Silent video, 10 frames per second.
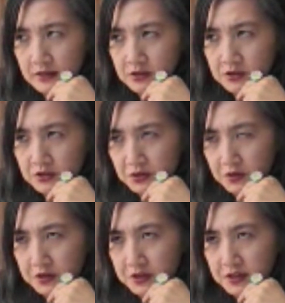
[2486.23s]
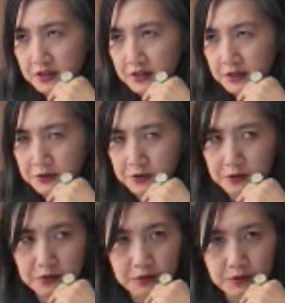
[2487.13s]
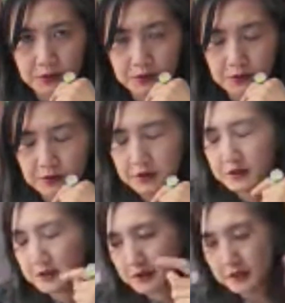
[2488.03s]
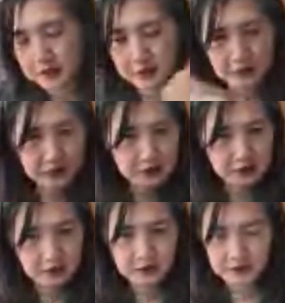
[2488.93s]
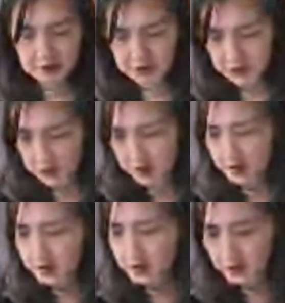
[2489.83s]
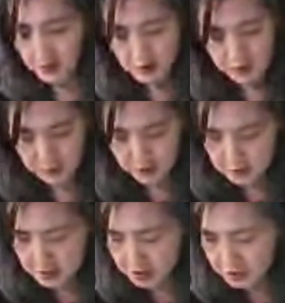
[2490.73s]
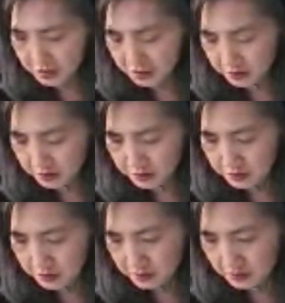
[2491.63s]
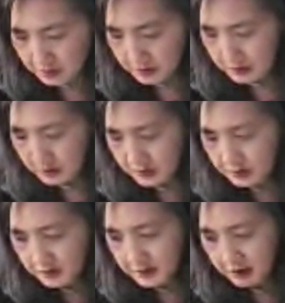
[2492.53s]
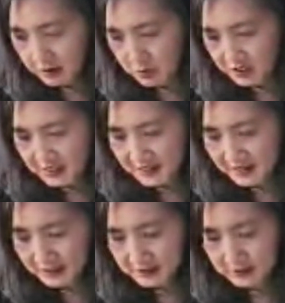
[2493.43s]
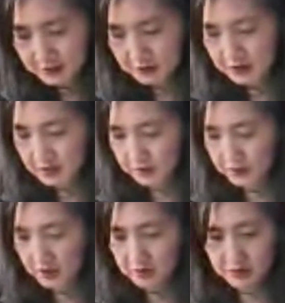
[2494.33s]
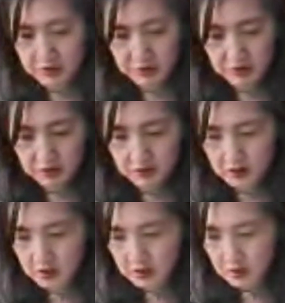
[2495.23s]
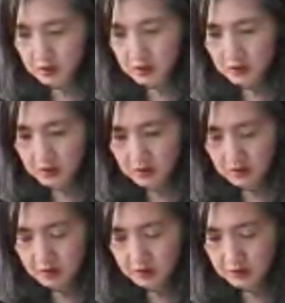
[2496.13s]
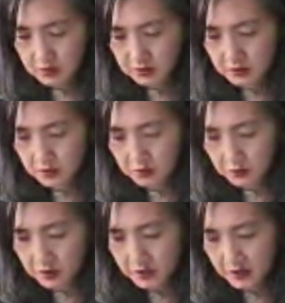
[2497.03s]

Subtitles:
stored? I don't know. It's there somewhere. But I want to show you, like, this is how I would connect the sunflowers. Okay, so